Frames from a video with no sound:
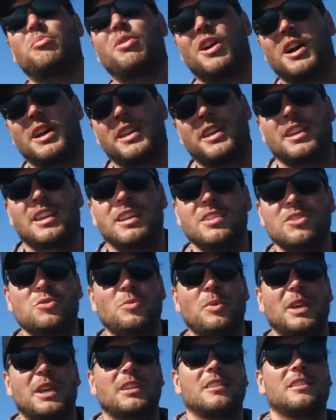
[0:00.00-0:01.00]
pike in
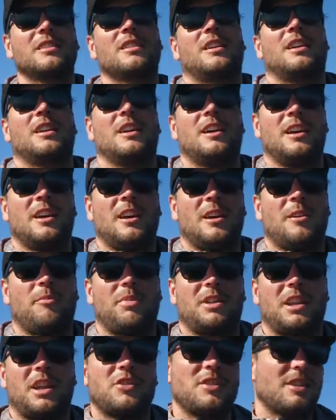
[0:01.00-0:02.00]
Sweden.
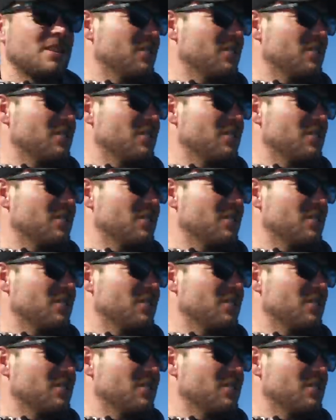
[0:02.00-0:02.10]
But as you